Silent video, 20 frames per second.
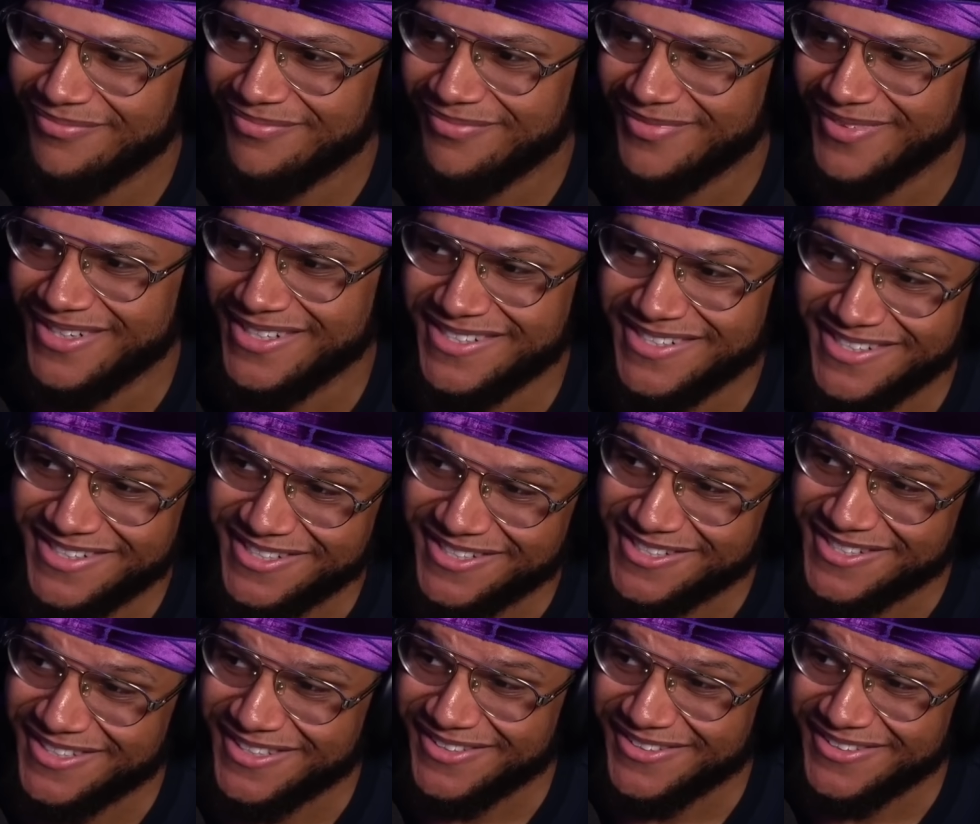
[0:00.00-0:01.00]
There she is.
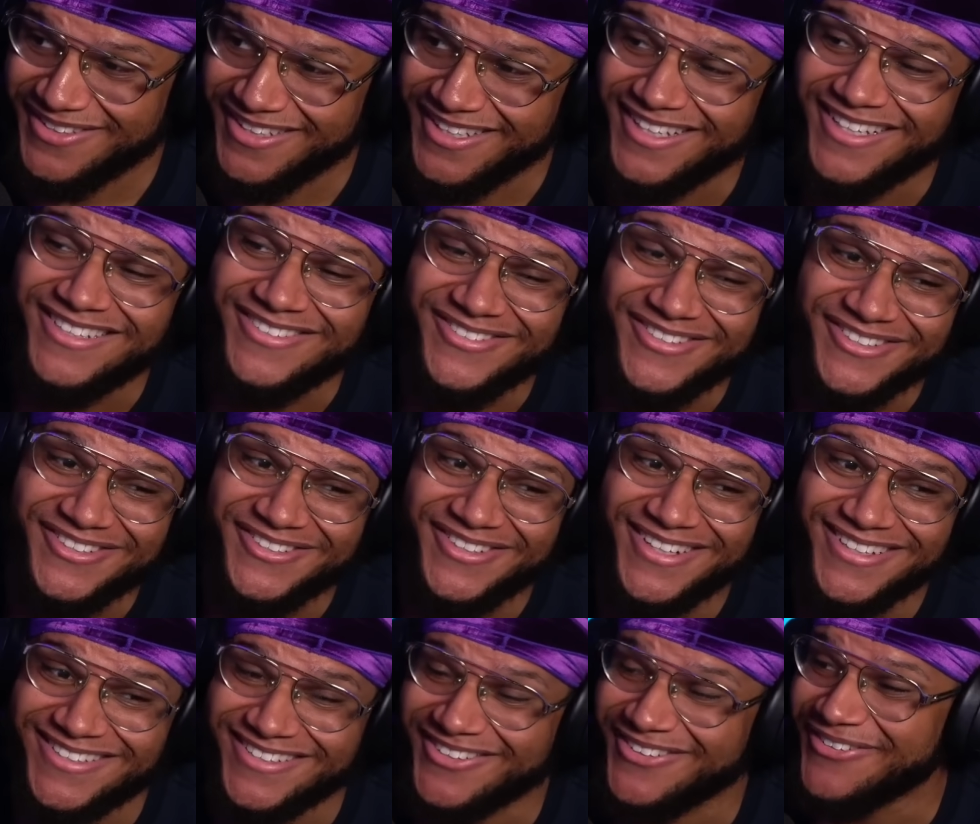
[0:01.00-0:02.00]
I ain't gonna lie.
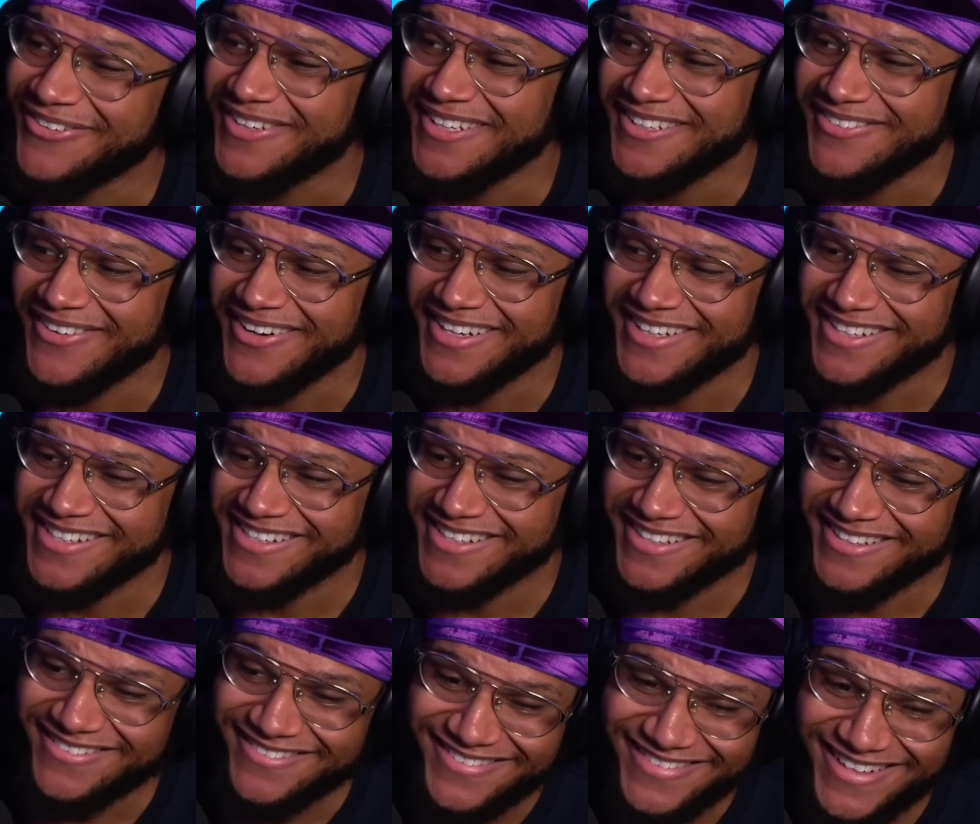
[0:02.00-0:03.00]
That's a queen right there.
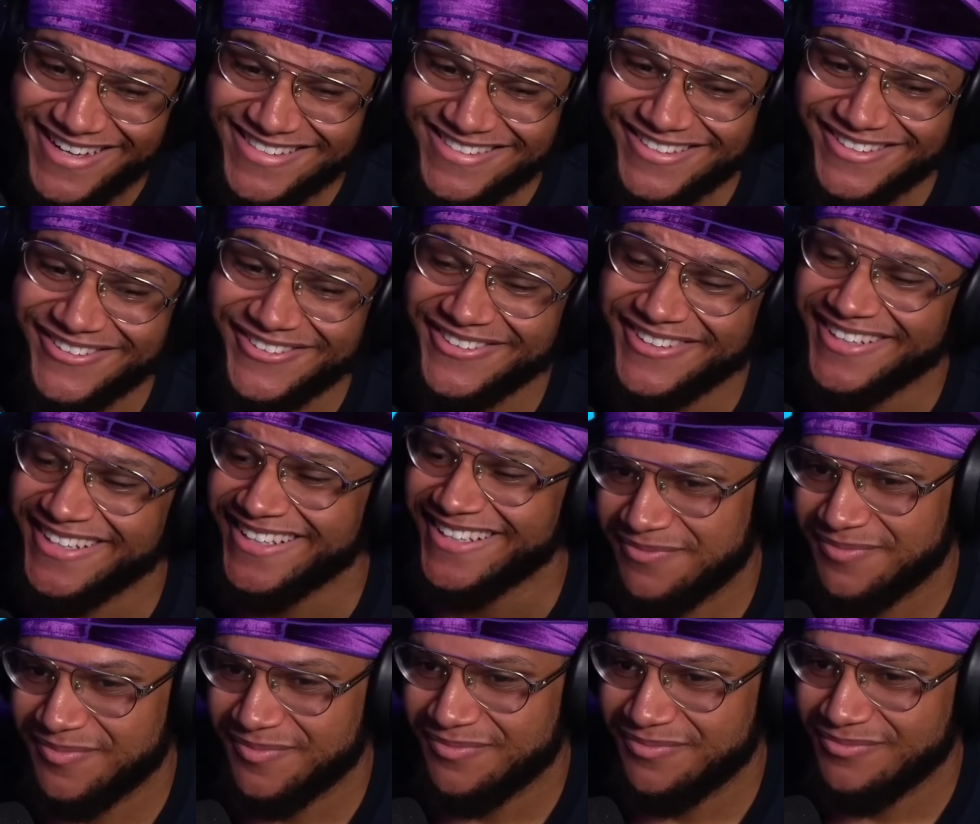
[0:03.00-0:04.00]
That's a queen.
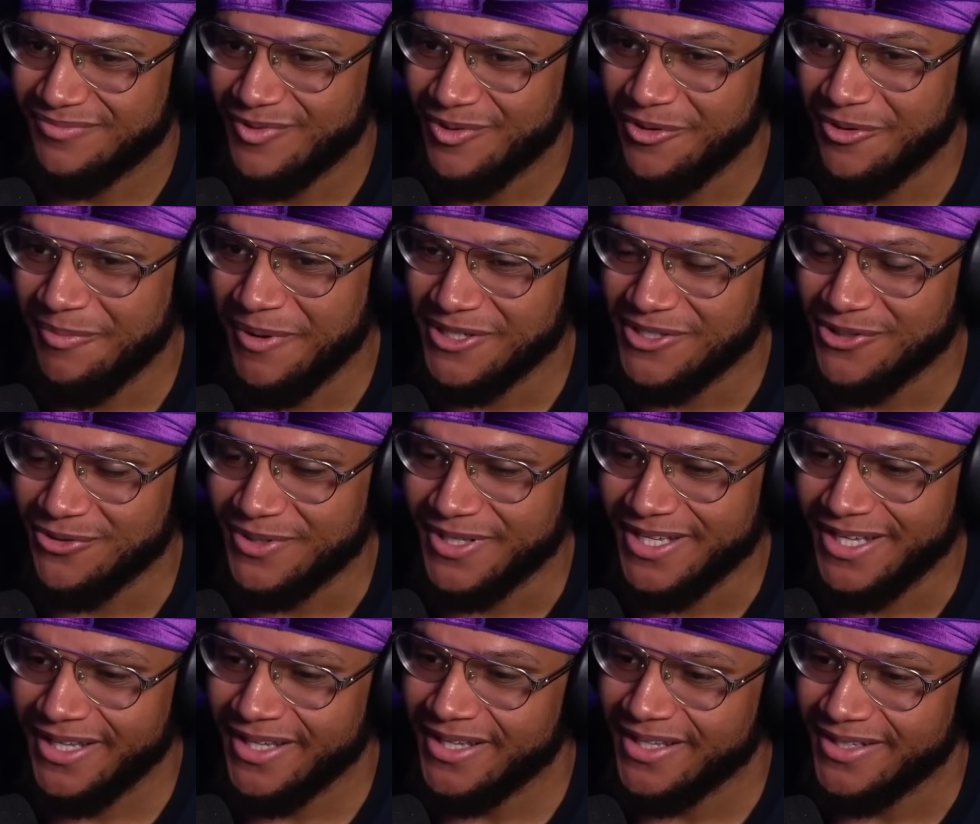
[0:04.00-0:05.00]
What about your
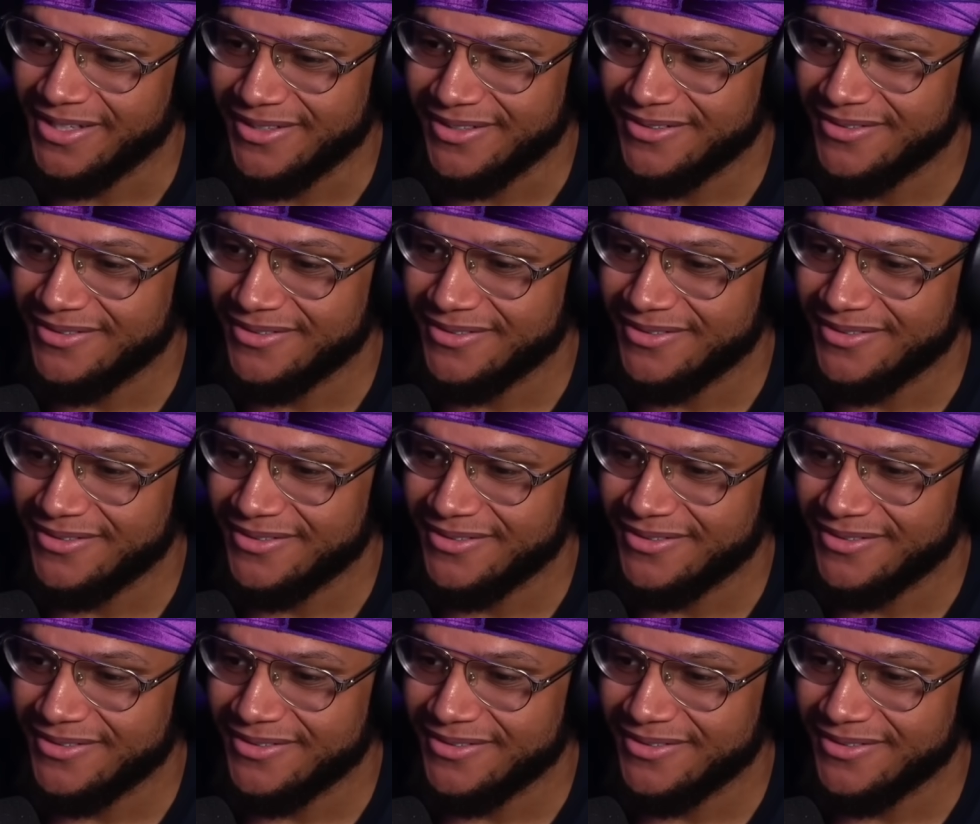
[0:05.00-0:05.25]
kid?